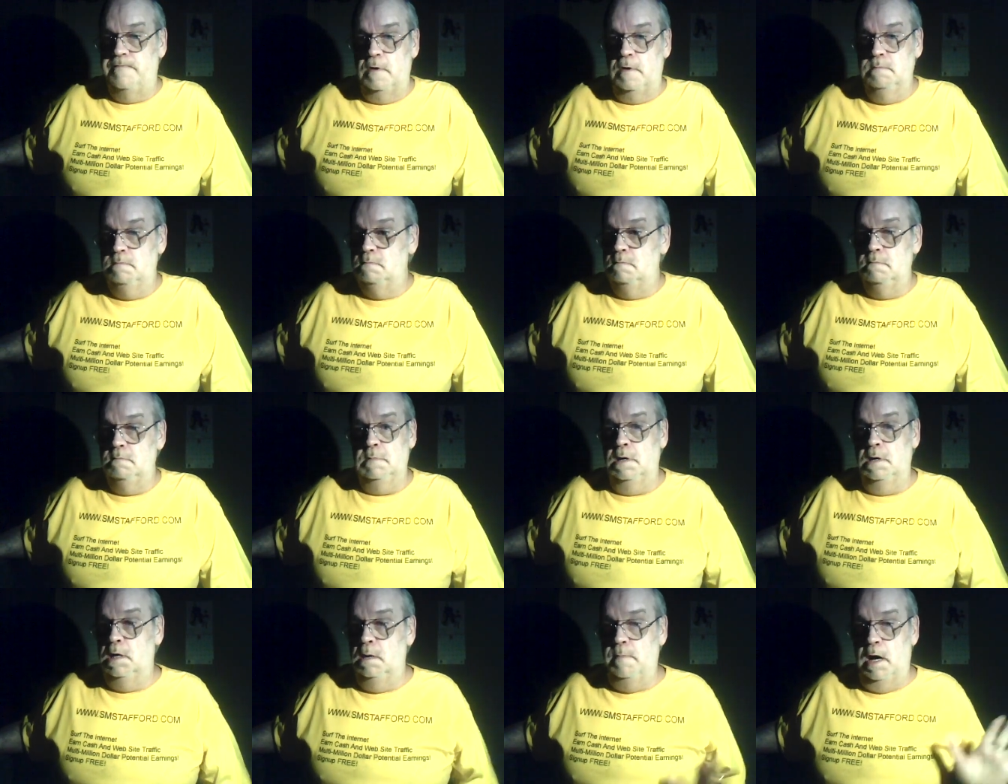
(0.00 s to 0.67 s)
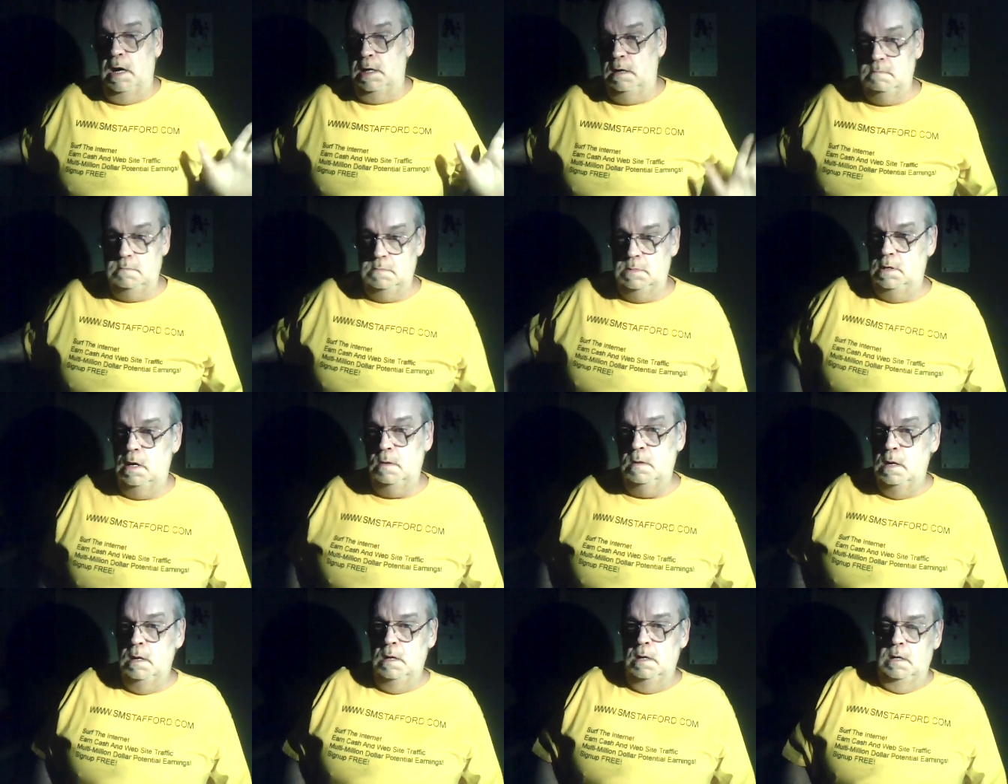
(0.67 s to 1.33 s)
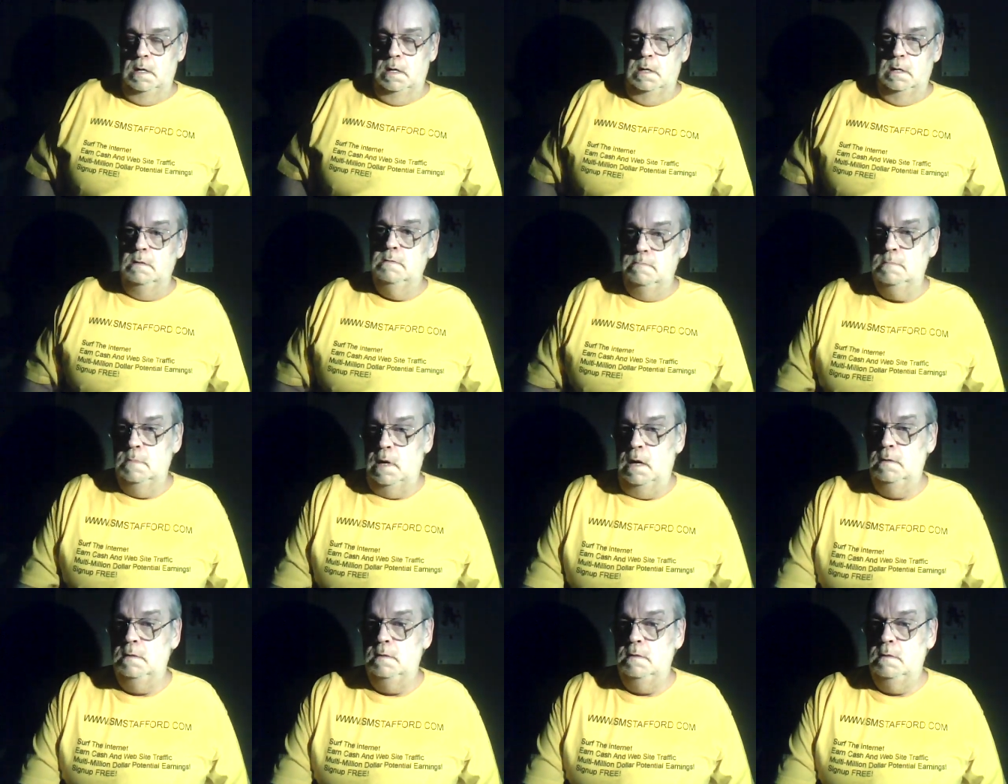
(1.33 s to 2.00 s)
good for anybody,
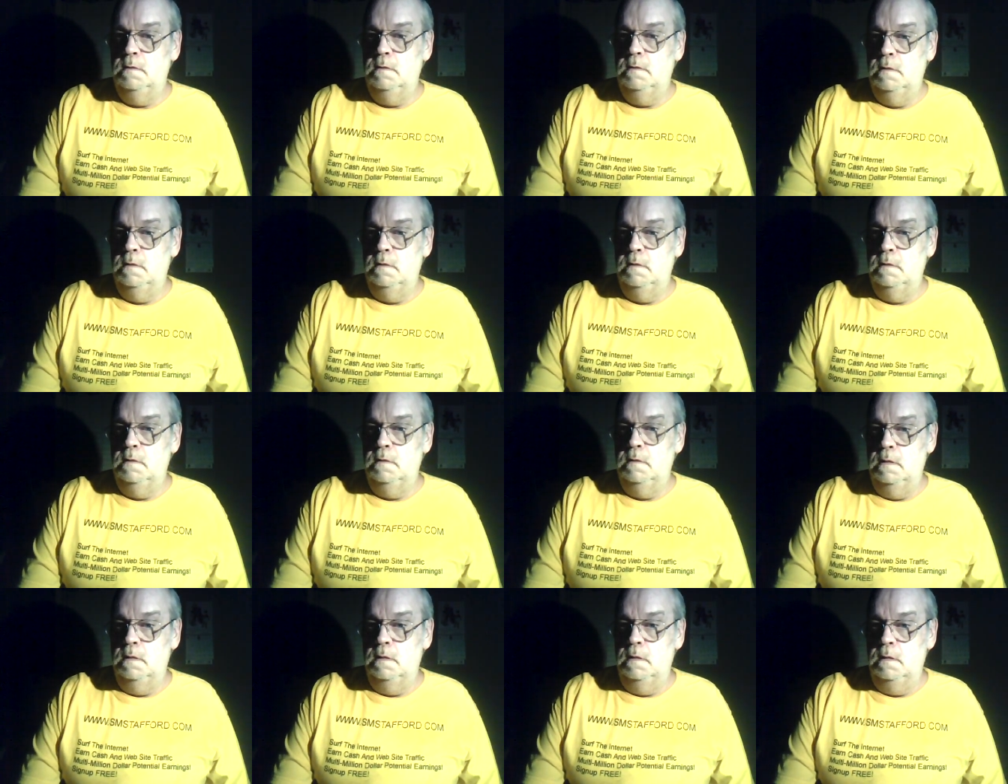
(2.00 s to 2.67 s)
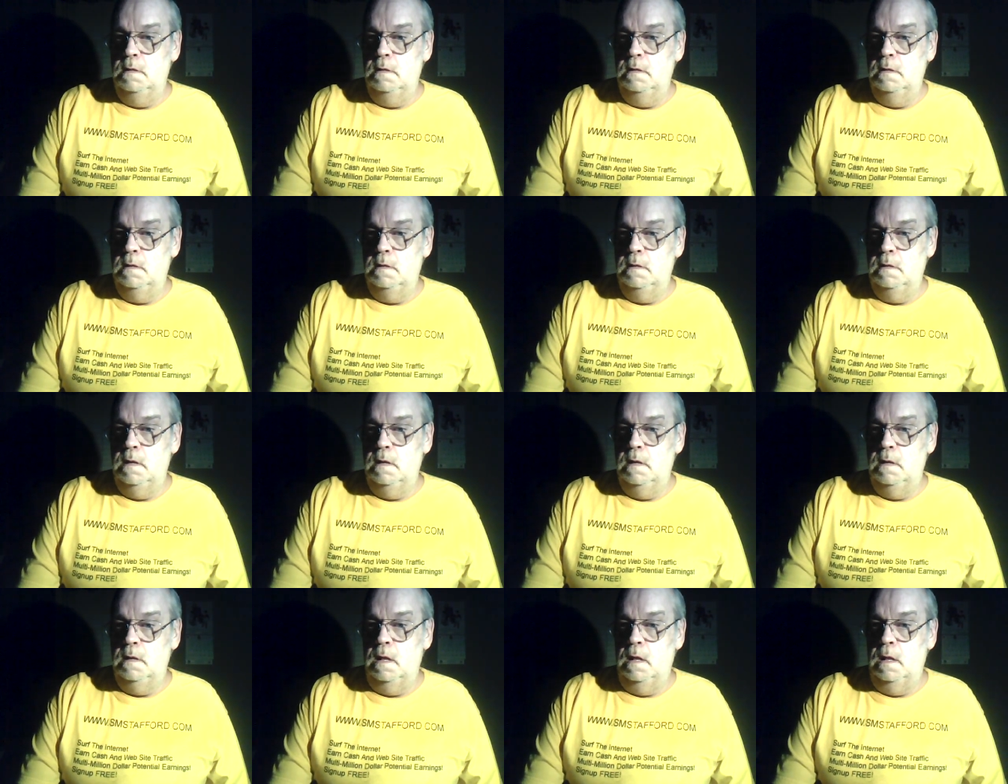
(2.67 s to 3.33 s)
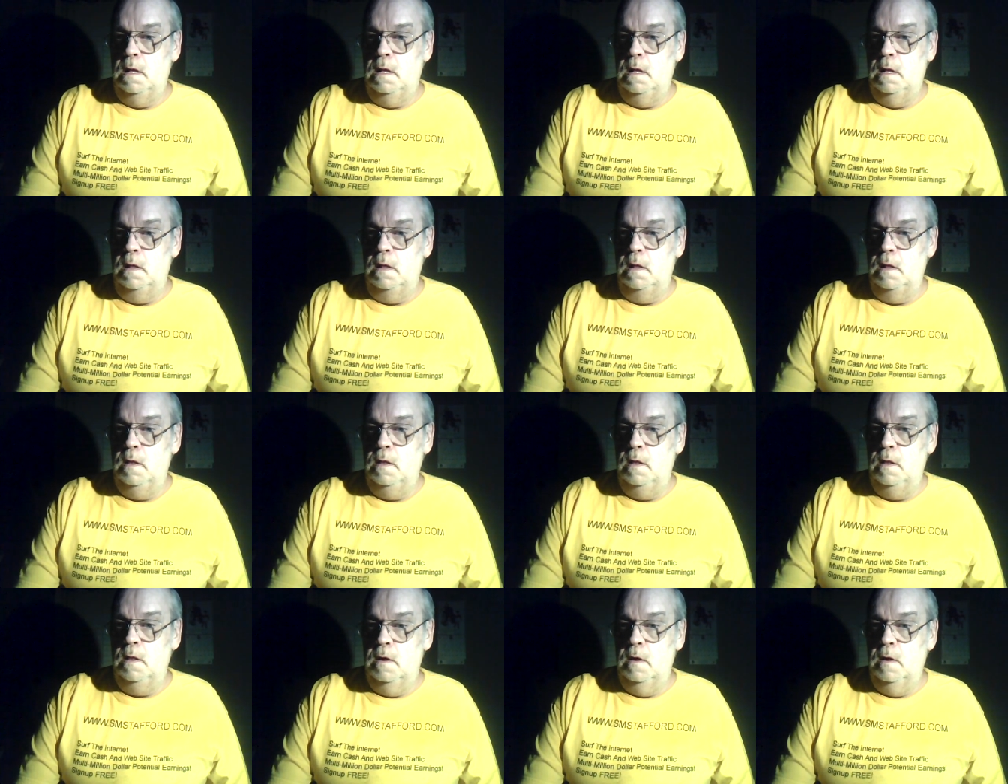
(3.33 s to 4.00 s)
you know. Uh,
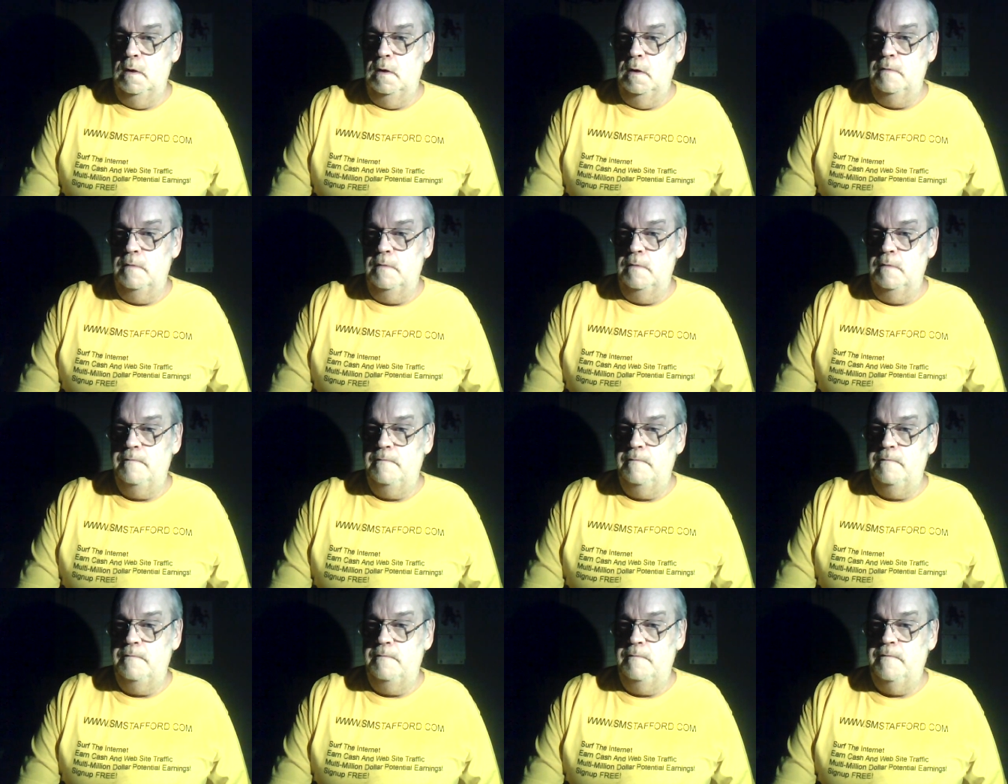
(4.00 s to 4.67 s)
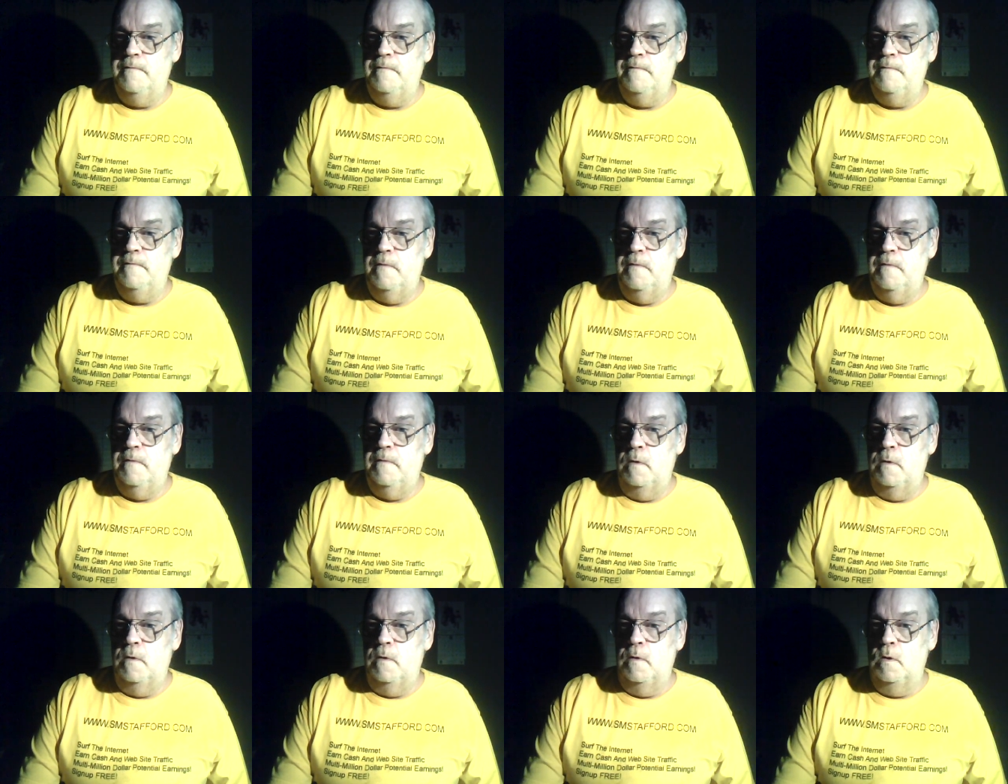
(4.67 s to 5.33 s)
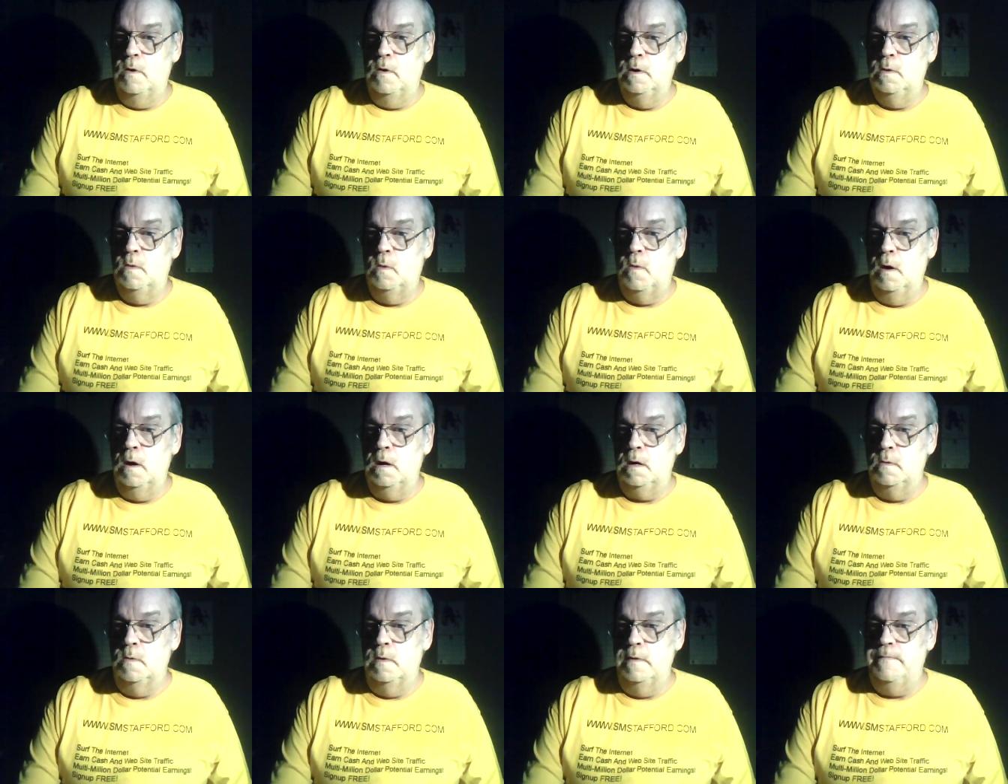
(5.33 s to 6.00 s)
I look forward to working with
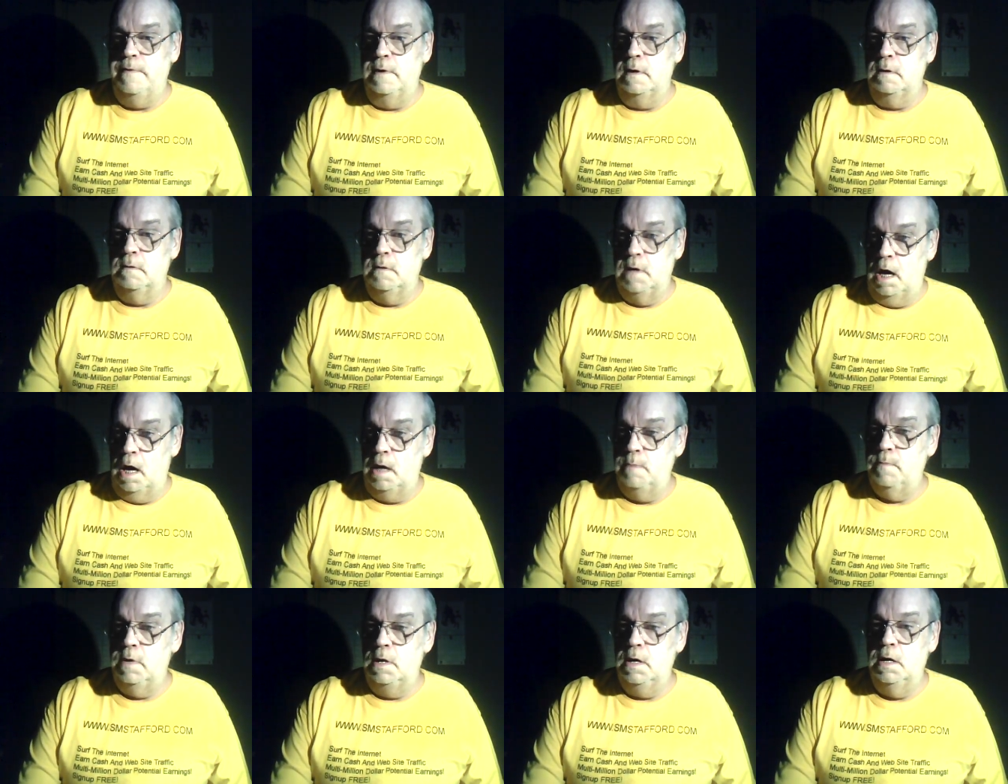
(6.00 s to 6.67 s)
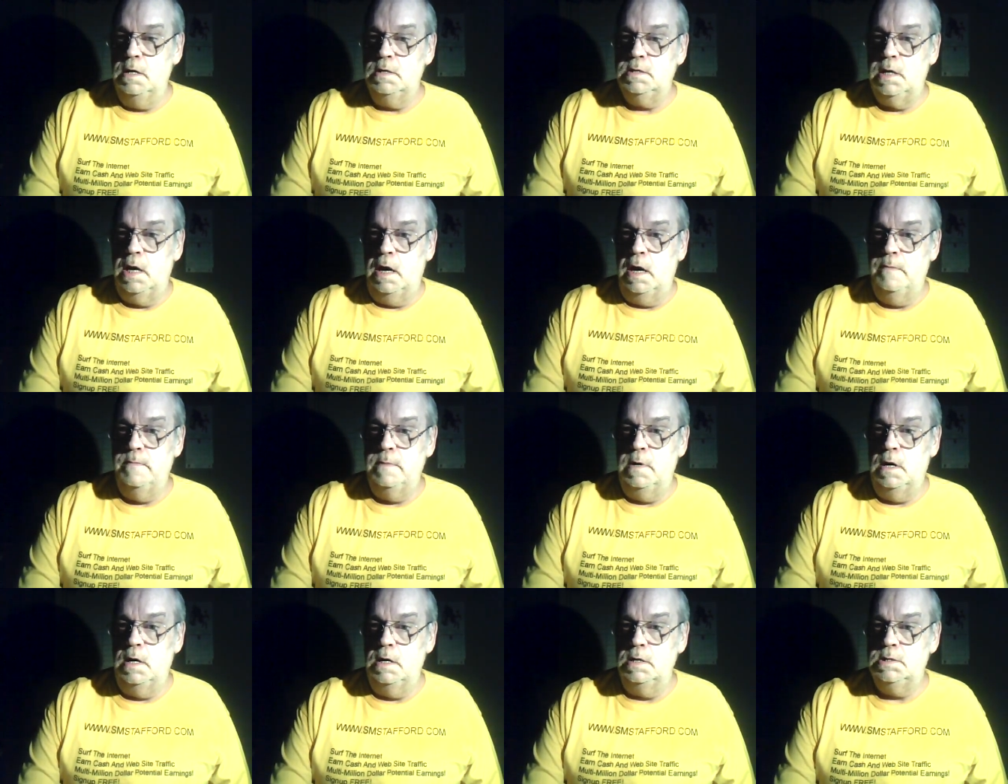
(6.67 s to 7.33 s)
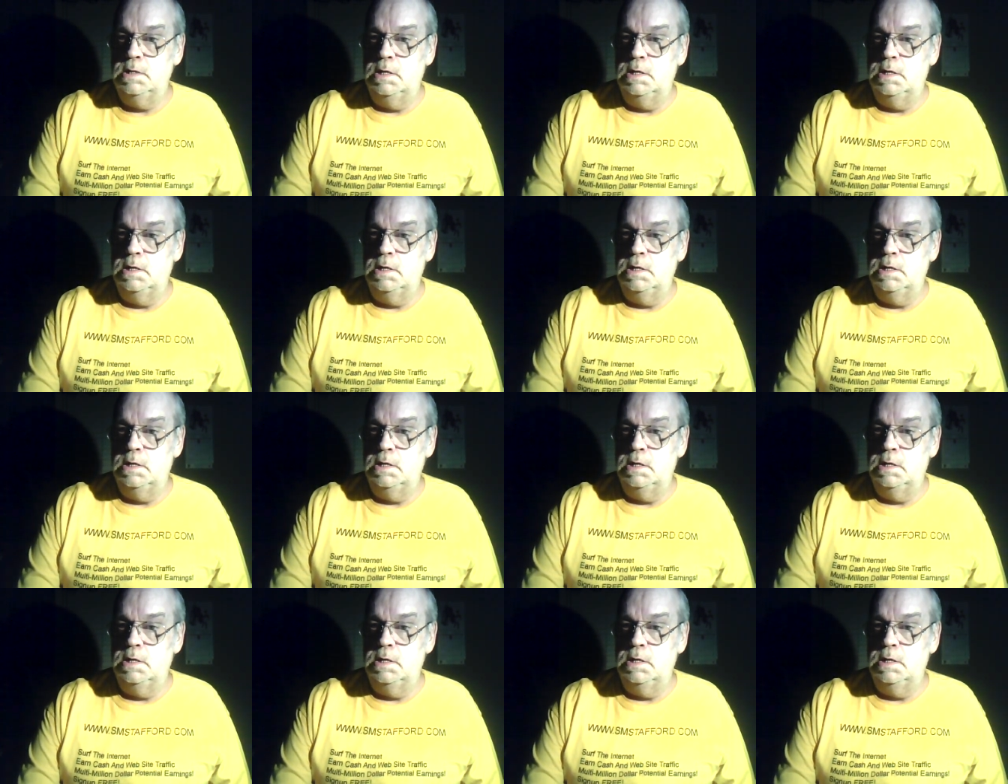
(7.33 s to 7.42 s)
you. God bless. Have a nice day.